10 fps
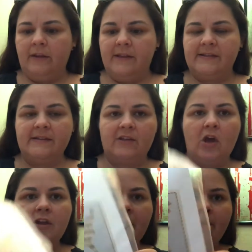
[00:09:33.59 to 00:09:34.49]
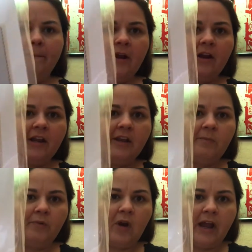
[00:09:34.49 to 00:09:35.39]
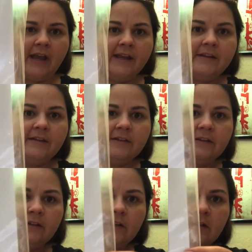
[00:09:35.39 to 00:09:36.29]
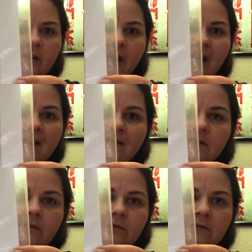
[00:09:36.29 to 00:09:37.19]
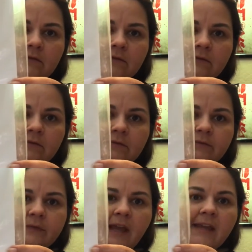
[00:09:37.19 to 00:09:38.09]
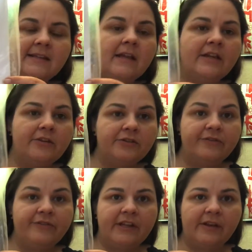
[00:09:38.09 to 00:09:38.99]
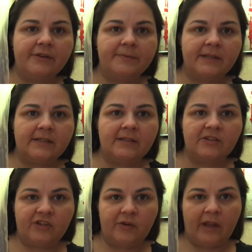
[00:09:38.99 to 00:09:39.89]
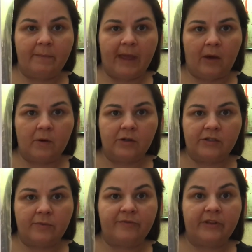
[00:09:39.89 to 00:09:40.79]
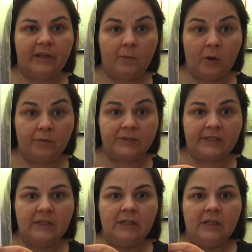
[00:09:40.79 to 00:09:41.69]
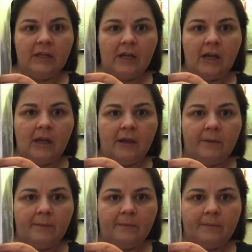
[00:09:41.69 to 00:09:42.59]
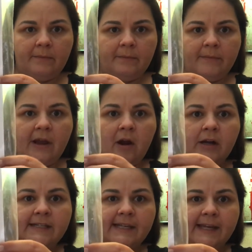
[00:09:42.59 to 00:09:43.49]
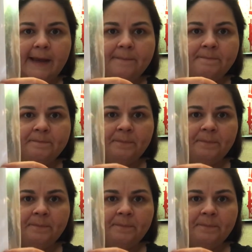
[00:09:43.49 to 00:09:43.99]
This is called American Pride, and it's, I can tell I don't do videos because this is showing up backwards. Hopefully it won't. By RETM.